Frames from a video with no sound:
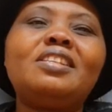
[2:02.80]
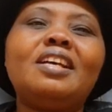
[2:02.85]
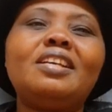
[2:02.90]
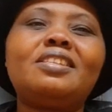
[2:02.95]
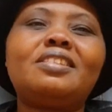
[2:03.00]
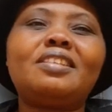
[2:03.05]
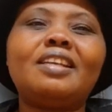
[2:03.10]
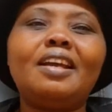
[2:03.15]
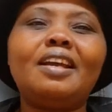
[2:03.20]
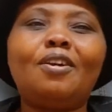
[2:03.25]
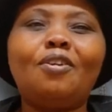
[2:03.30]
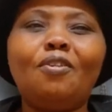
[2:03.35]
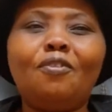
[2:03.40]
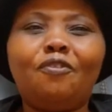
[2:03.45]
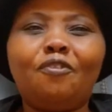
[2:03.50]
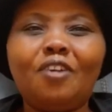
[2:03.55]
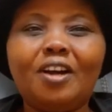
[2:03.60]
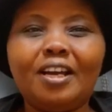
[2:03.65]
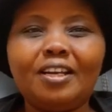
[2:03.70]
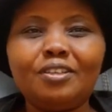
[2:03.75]
a
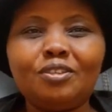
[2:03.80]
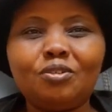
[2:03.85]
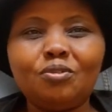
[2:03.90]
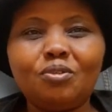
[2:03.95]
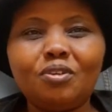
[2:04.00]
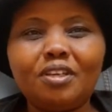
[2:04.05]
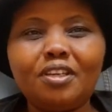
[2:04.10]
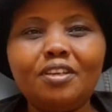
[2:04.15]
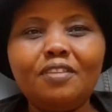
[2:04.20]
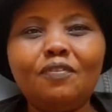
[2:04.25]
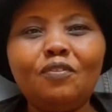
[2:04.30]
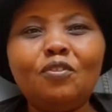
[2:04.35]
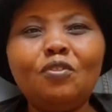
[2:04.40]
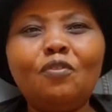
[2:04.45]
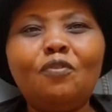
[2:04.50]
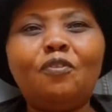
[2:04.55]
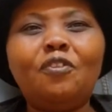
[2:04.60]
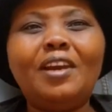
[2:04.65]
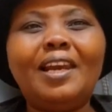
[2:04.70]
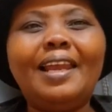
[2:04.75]
sycophant will give you
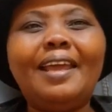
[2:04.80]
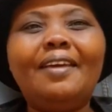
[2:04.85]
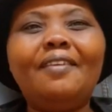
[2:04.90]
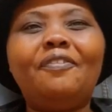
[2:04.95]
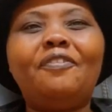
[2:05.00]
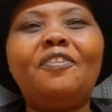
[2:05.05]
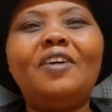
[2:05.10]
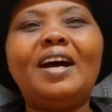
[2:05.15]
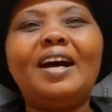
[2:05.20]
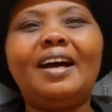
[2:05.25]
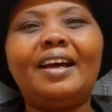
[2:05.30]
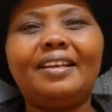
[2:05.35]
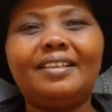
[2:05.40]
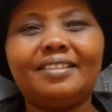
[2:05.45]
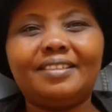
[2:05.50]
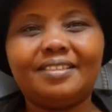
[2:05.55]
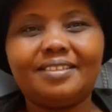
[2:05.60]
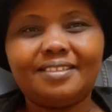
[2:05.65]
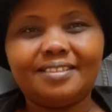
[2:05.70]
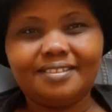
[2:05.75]

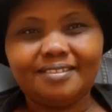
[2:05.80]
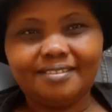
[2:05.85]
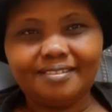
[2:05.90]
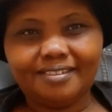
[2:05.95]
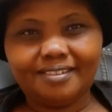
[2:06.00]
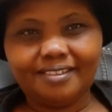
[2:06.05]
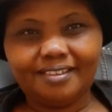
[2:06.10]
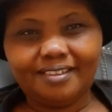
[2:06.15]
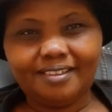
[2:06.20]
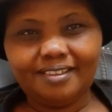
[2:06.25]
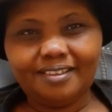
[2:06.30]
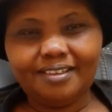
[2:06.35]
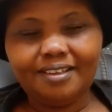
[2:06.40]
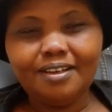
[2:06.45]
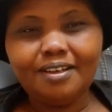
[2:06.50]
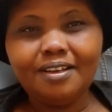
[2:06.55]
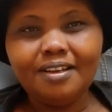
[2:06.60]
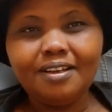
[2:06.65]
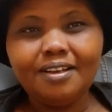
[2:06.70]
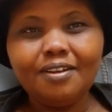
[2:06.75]
flavored
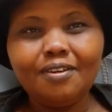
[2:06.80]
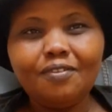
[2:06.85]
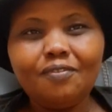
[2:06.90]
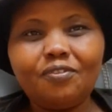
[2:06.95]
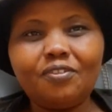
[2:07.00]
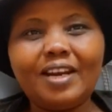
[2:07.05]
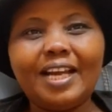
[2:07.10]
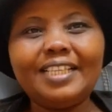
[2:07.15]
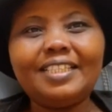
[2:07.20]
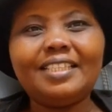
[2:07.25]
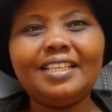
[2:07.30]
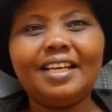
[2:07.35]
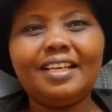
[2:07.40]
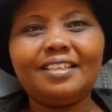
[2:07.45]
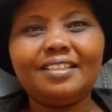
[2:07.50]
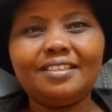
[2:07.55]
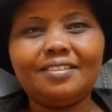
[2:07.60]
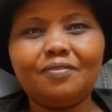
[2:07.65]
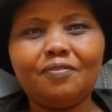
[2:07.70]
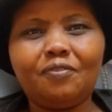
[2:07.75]

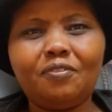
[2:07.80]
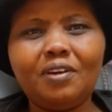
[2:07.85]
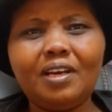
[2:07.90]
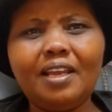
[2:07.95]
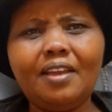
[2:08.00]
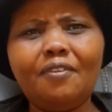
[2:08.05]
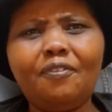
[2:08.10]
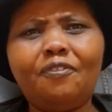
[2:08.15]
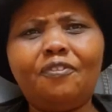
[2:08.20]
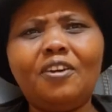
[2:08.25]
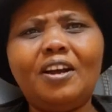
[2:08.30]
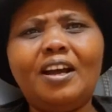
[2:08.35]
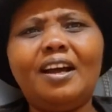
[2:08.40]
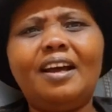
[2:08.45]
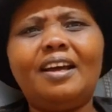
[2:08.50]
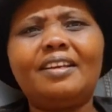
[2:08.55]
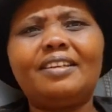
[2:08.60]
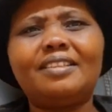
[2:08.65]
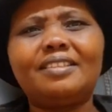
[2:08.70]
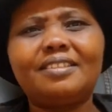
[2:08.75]
flattery,
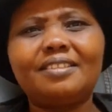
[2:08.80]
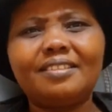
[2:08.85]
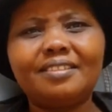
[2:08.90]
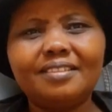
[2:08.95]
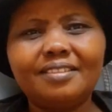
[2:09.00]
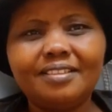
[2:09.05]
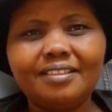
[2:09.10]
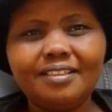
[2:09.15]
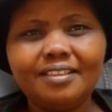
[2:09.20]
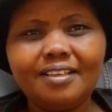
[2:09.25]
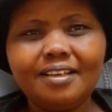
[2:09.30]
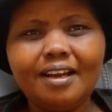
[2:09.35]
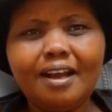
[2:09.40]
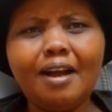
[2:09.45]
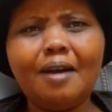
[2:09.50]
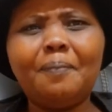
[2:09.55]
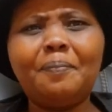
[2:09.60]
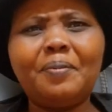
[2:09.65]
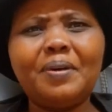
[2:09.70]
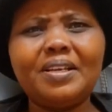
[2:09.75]
flavored
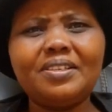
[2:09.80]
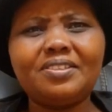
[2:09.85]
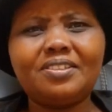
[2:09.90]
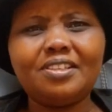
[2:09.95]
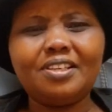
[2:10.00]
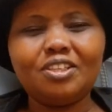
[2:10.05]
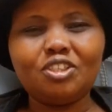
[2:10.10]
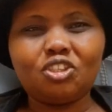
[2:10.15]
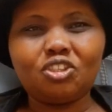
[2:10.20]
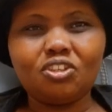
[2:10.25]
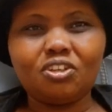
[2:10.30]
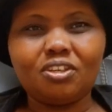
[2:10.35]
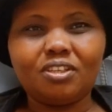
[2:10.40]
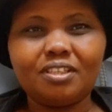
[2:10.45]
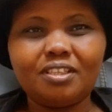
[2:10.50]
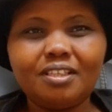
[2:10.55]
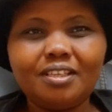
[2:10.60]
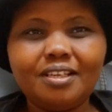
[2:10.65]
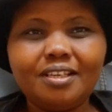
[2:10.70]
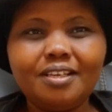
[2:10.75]

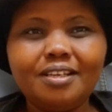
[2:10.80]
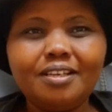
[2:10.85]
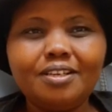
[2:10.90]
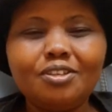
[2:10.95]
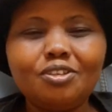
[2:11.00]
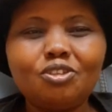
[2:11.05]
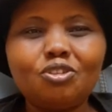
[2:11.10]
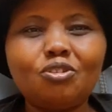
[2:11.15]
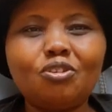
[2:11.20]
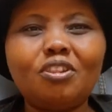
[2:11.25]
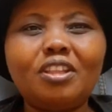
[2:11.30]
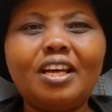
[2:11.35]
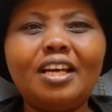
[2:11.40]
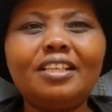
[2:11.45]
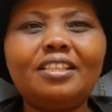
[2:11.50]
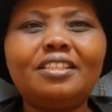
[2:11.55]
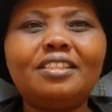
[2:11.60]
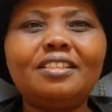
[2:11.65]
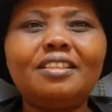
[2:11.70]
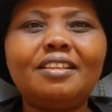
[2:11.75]
appreciation so
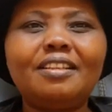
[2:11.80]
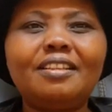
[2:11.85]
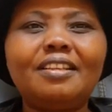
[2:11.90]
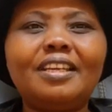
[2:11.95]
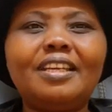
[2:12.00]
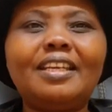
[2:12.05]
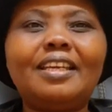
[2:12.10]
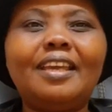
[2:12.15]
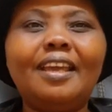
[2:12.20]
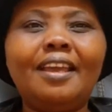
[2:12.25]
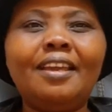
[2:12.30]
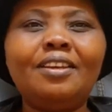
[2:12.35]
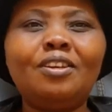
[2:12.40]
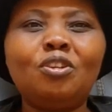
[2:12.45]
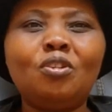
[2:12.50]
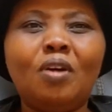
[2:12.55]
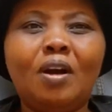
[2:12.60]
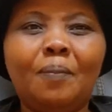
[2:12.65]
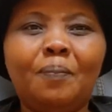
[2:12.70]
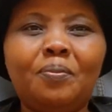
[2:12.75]
that they gain
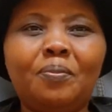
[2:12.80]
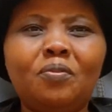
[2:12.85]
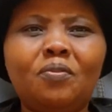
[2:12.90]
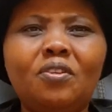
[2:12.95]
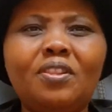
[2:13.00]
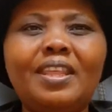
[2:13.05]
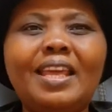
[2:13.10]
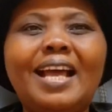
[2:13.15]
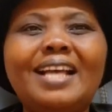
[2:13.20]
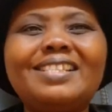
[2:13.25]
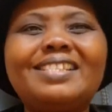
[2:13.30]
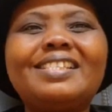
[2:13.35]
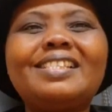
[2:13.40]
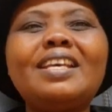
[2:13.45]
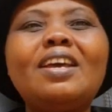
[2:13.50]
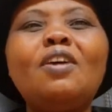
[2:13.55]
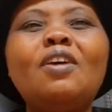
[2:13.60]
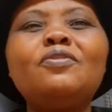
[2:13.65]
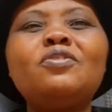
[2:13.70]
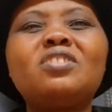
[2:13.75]
your approval. They are
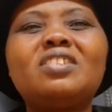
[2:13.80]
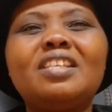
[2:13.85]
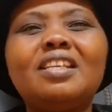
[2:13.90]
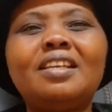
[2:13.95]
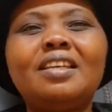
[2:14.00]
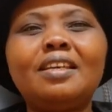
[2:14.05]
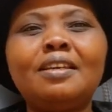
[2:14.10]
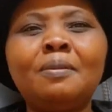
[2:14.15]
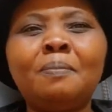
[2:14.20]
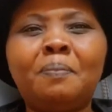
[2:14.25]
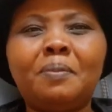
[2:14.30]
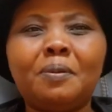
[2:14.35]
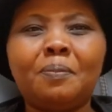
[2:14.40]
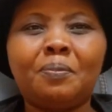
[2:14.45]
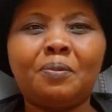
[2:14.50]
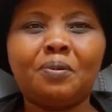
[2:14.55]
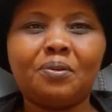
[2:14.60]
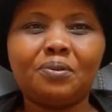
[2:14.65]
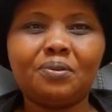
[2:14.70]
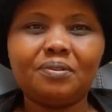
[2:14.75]
self-seeking
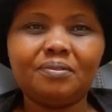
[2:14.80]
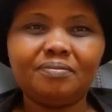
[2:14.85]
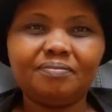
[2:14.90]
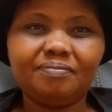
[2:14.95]
people.